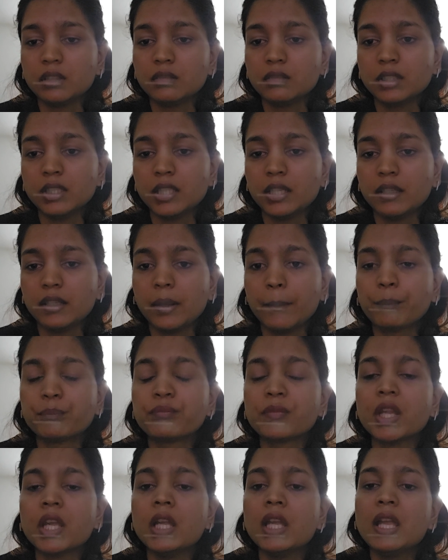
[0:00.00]
DNA.
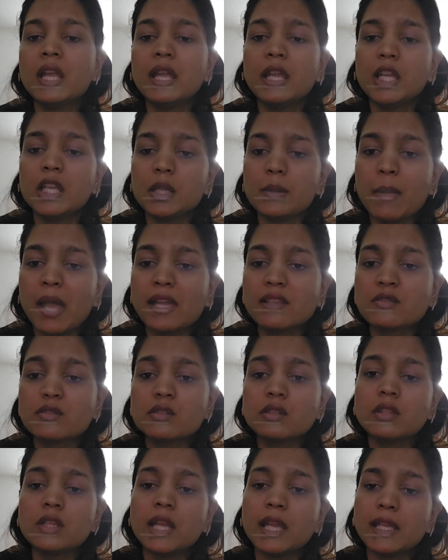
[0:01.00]

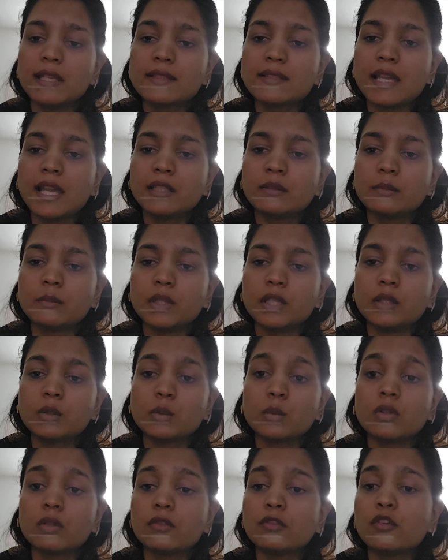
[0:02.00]
Imagine the excitement
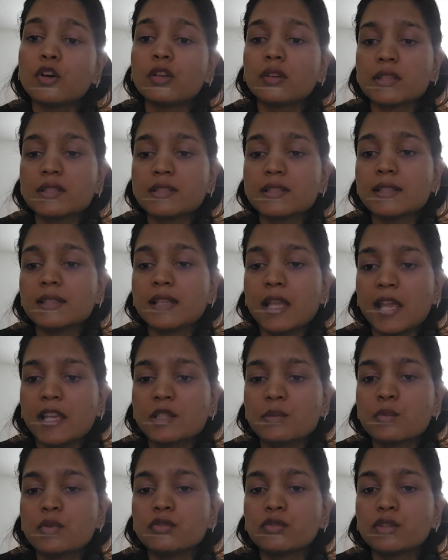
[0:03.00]
when the forensics
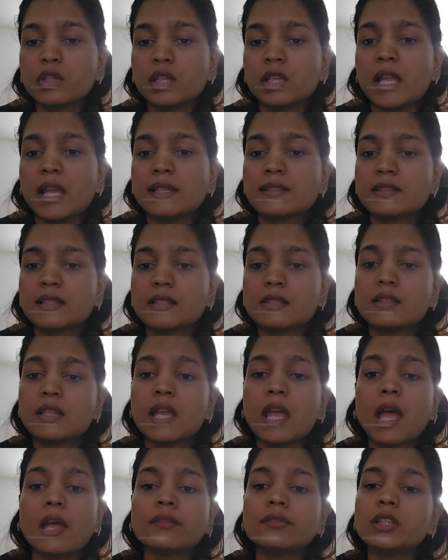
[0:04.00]
expert realizes they
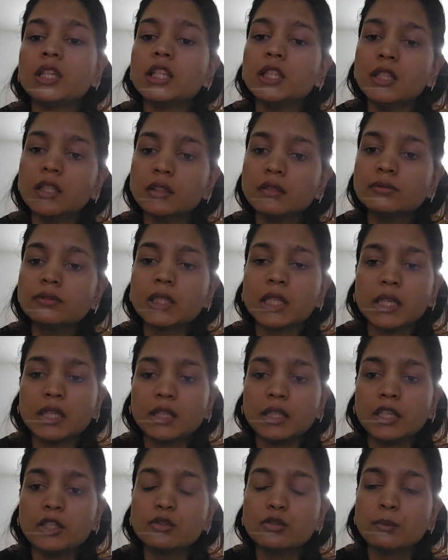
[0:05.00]
have enough
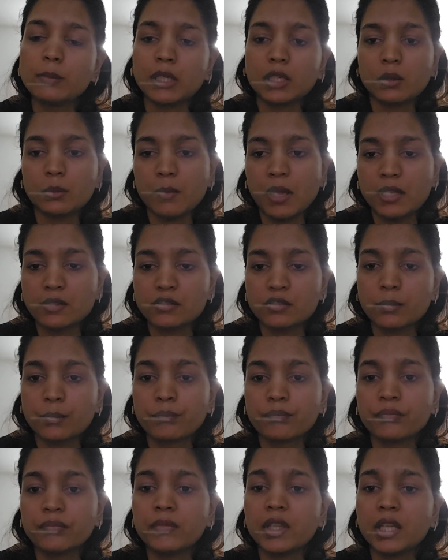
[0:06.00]
DNA to make a match.
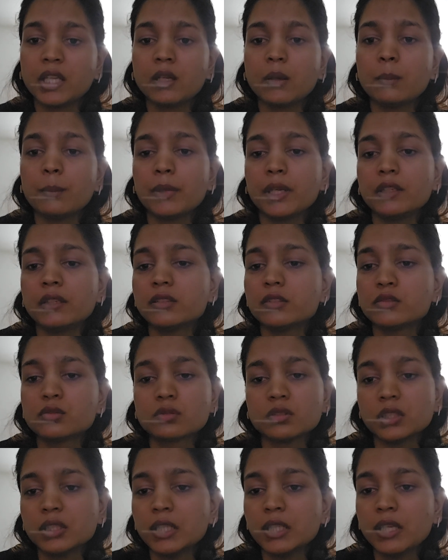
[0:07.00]
They compare it to
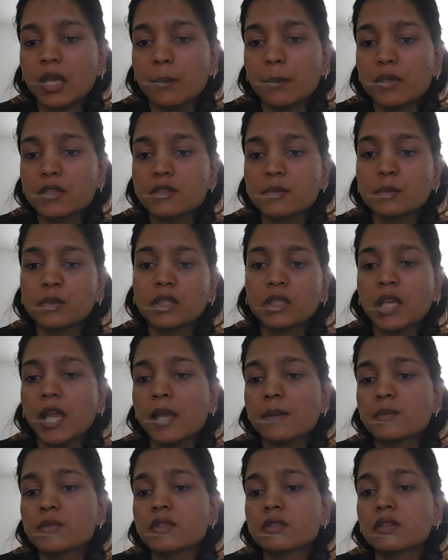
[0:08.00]
the database,
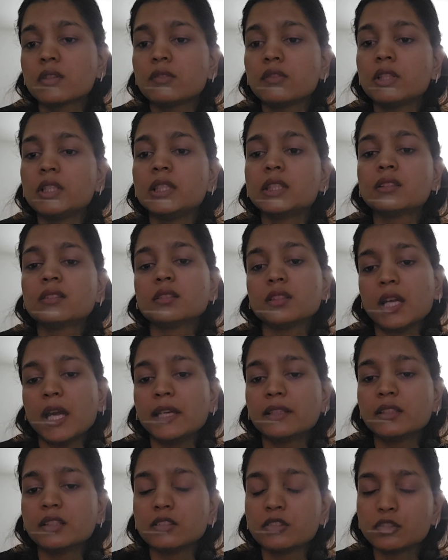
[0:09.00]
perhaps revealing the
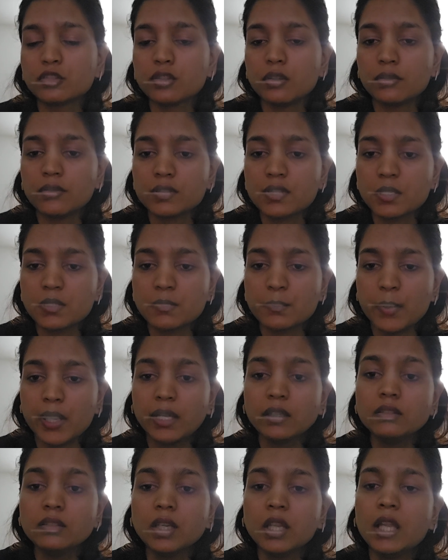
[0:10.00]
identity of a suspect.